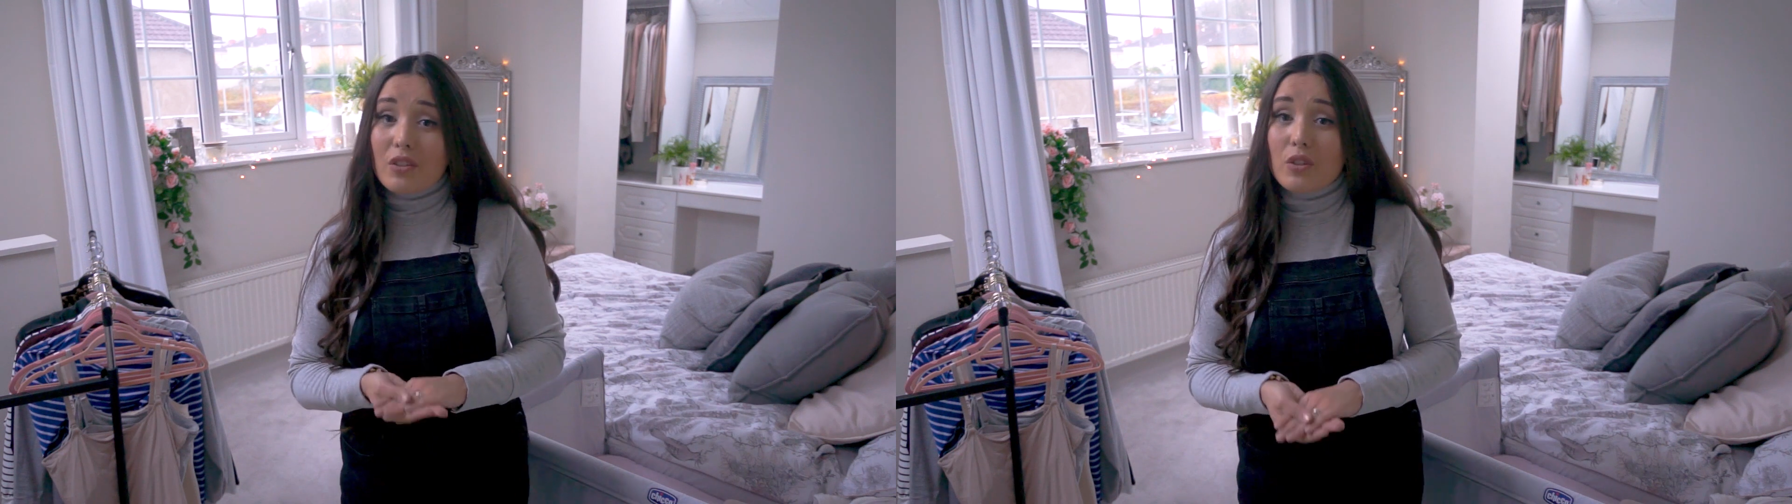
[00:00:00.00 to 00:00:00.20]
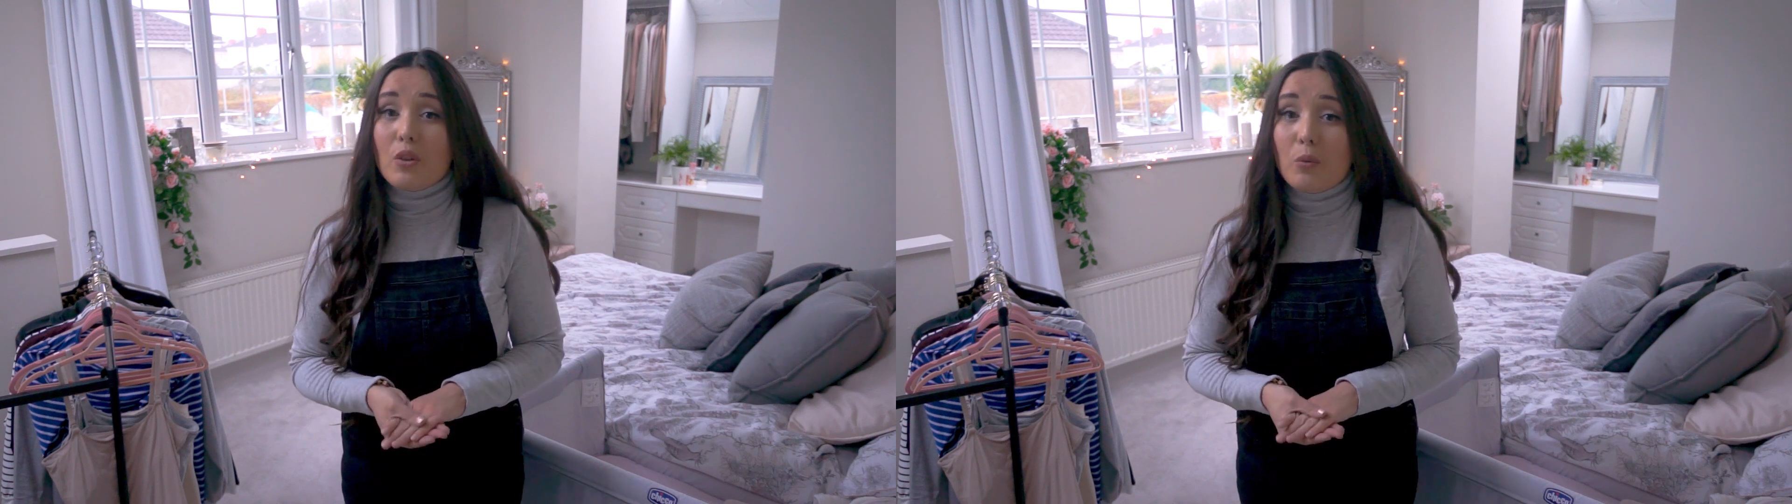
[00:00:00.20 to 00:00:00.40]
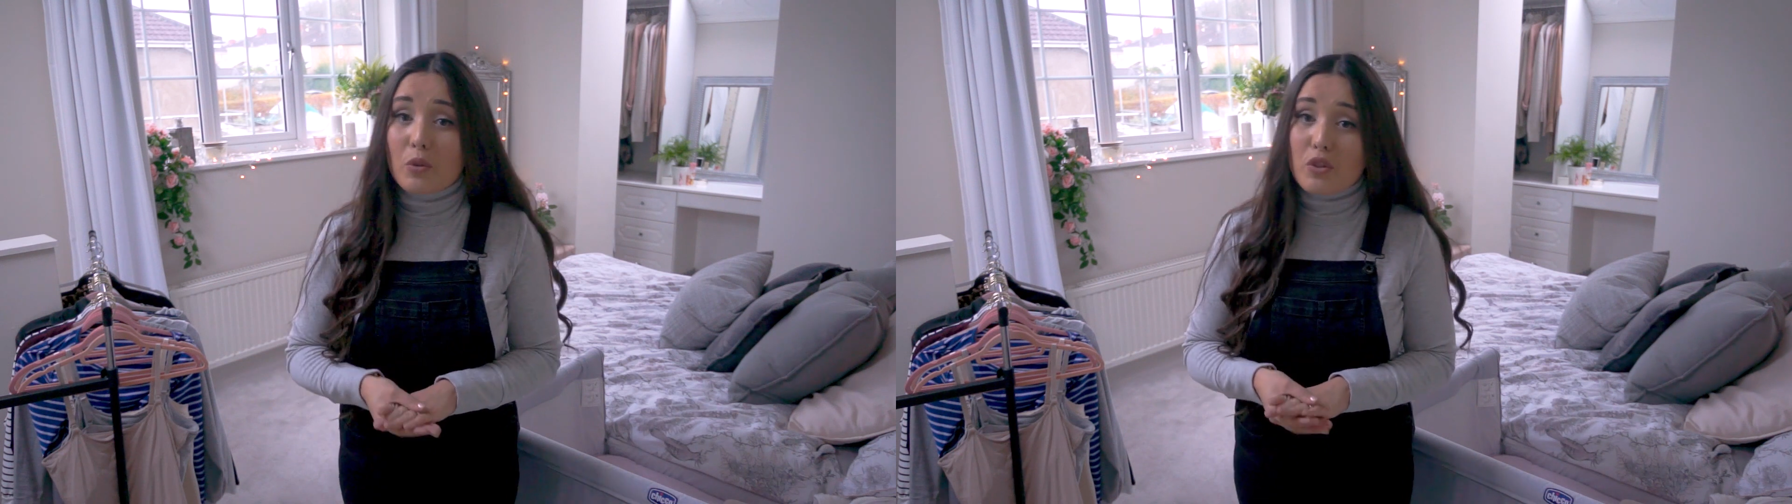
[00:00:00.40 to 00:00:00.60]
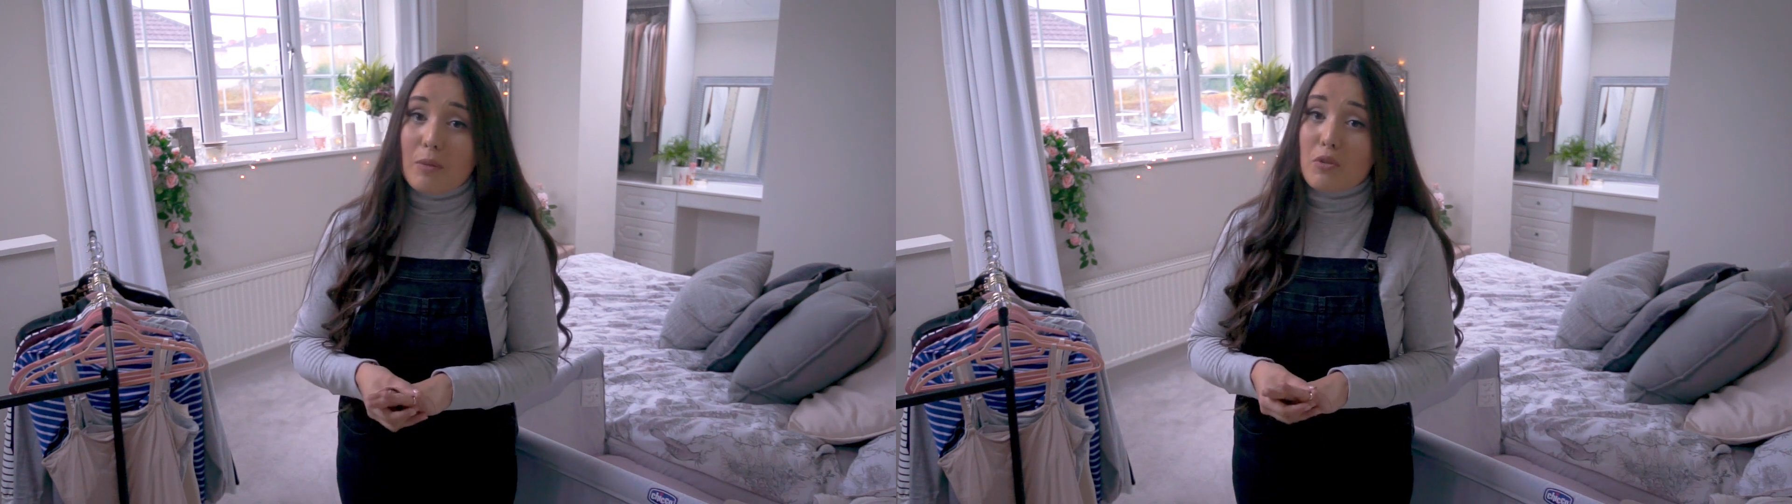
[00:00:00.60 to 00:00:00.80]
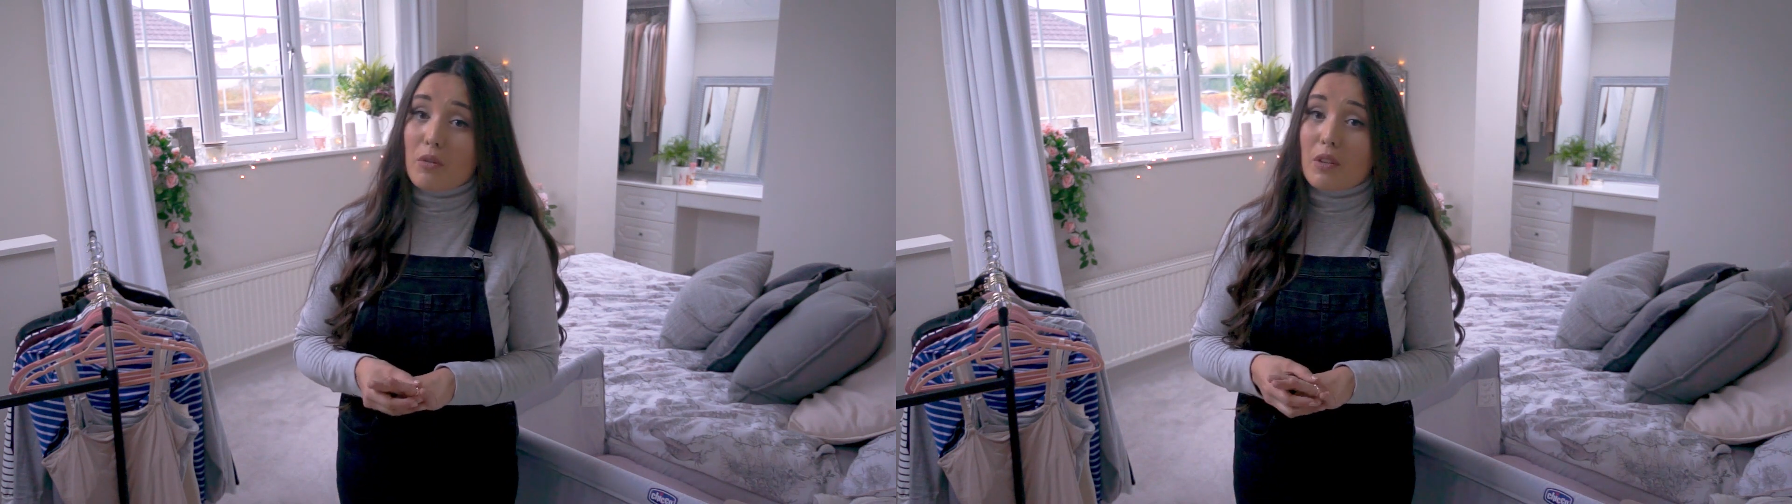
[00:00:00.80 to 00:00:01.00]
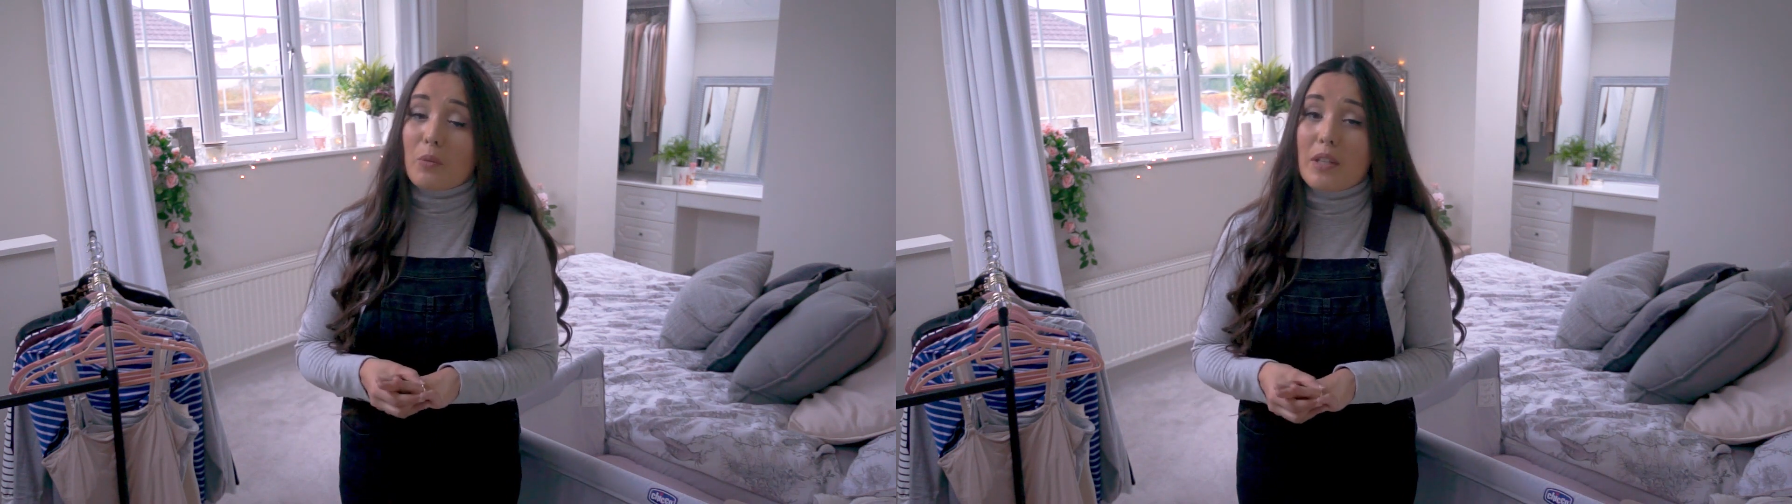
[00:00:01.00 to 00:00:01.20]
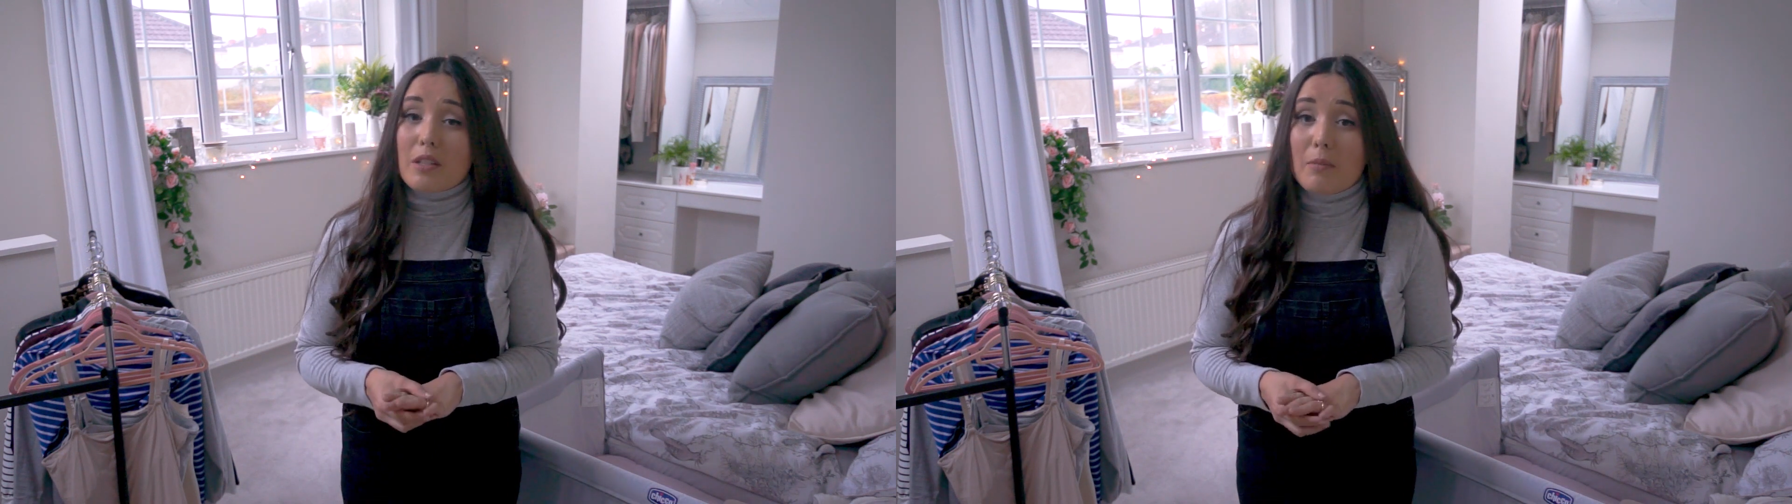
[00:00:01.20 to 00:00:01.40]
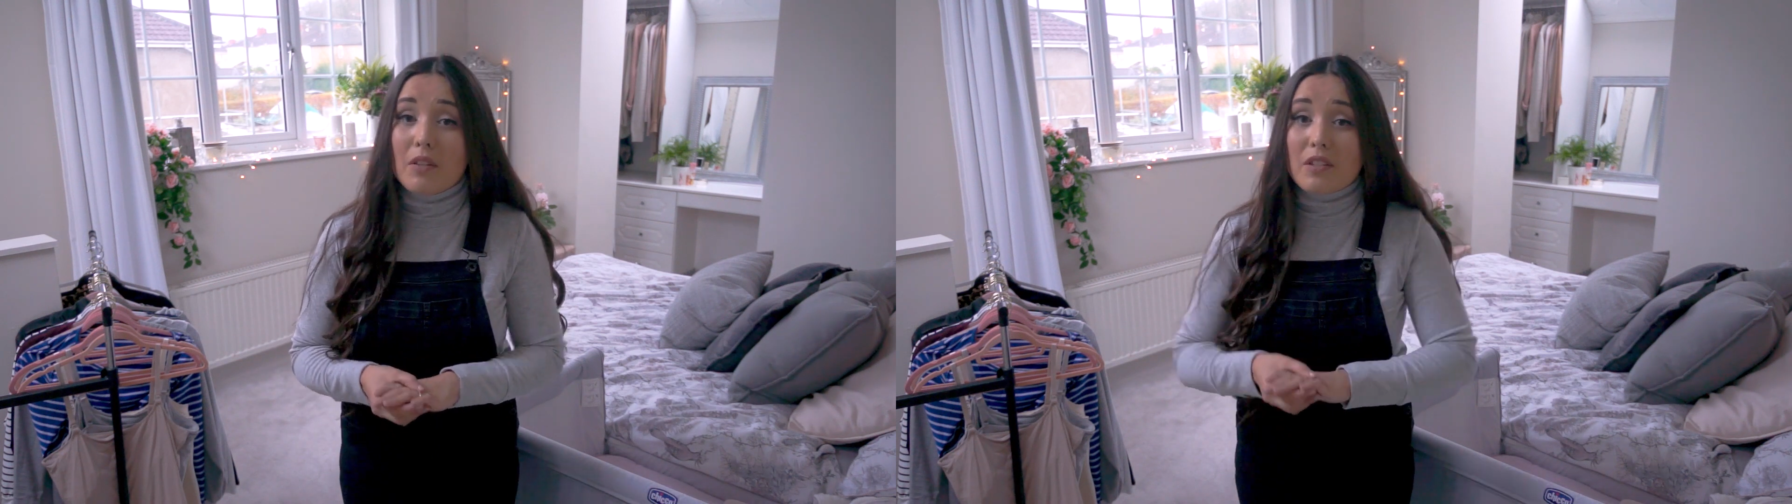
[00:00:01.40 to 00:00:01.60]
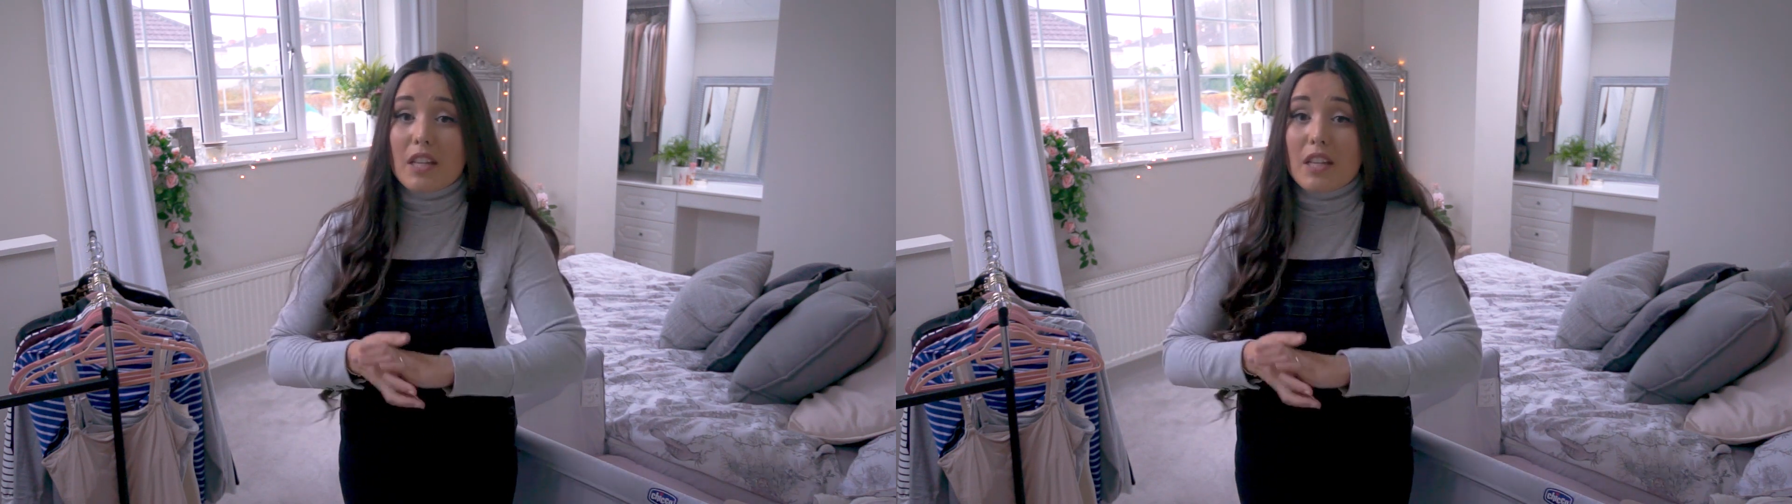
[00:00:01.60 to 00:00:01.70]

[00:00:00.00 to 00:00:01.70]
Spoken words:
to your wardrobe during the winter months.